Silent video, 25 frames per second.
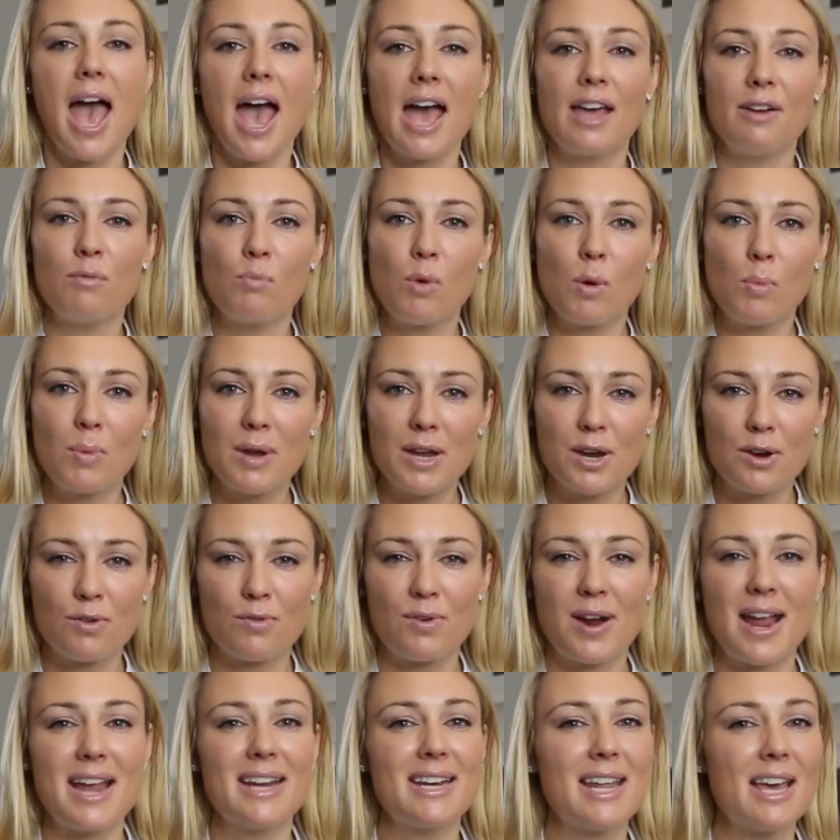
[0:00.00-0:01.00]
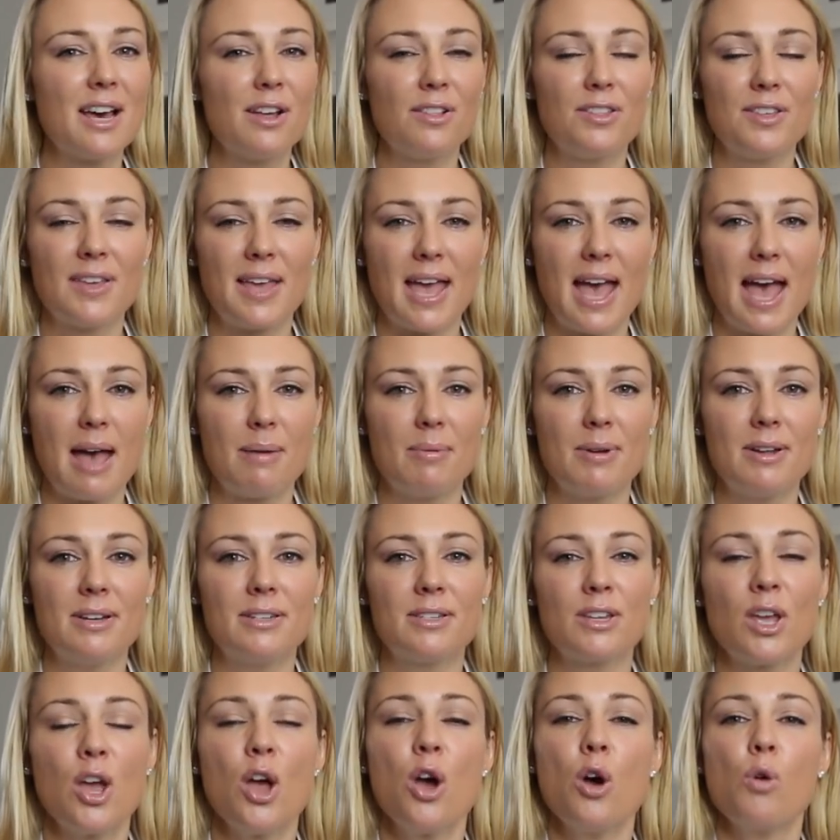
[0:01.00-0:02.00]
And when we create healthy
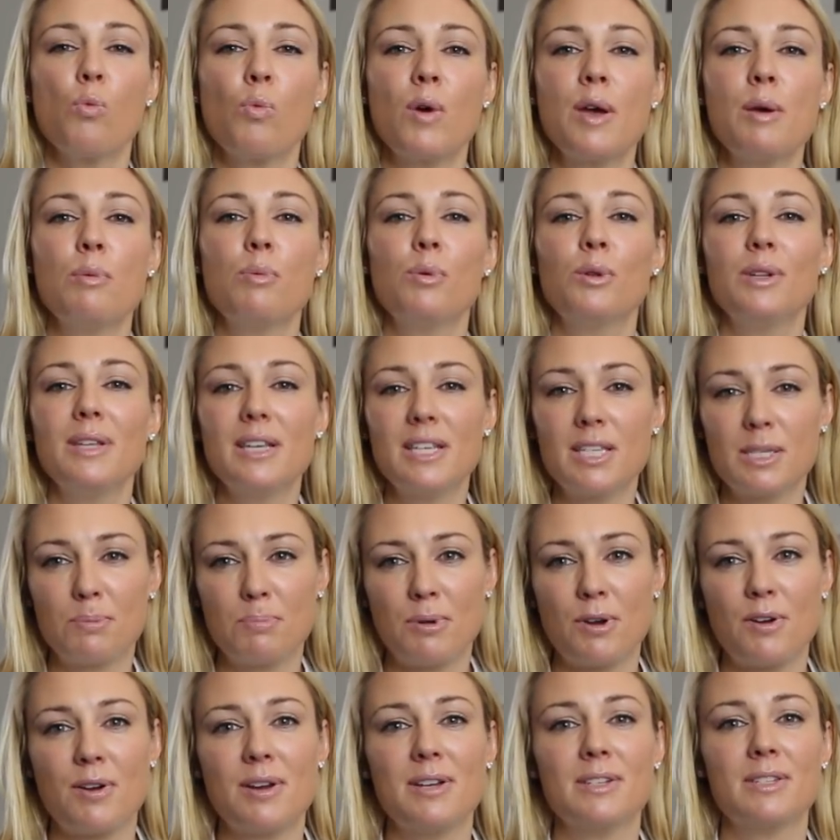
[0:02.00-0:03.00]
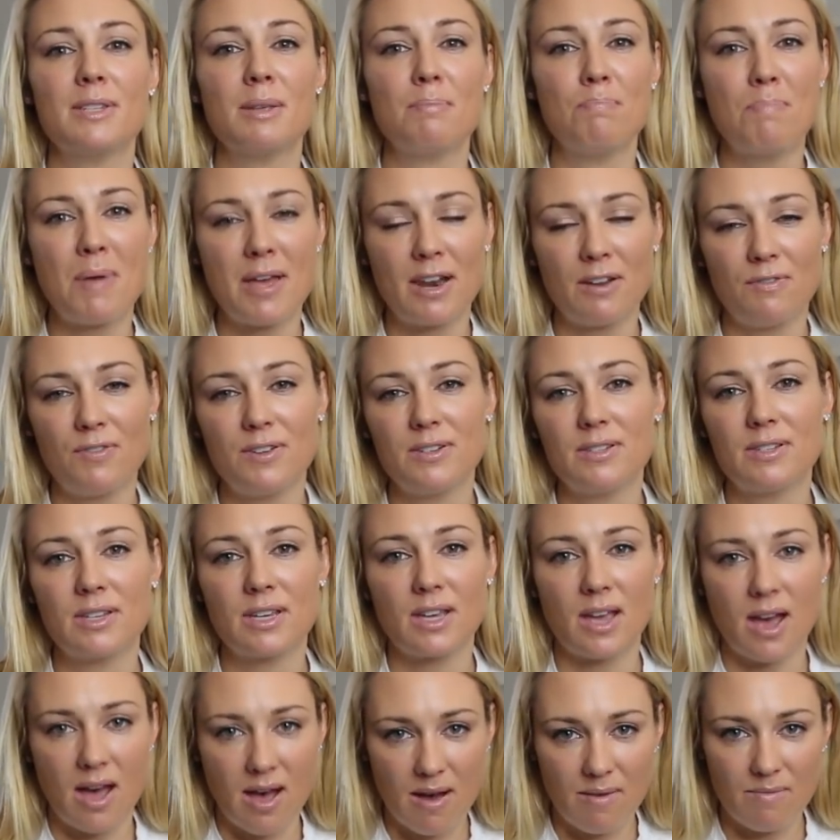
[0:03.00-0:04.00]
habits, we will experience the benefits
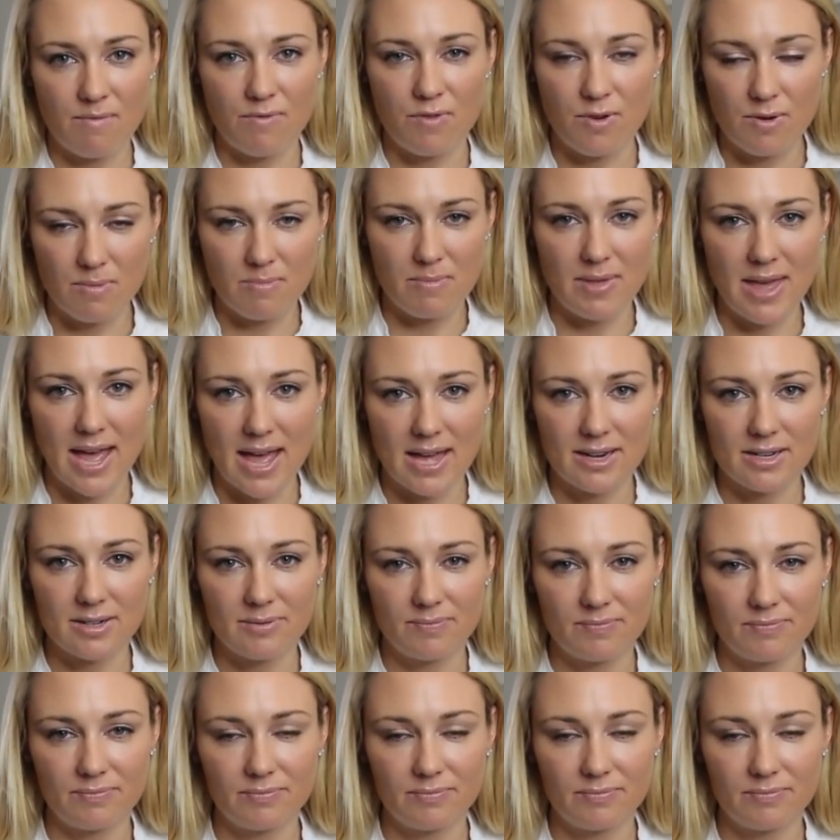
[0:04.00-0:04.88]
that come from that.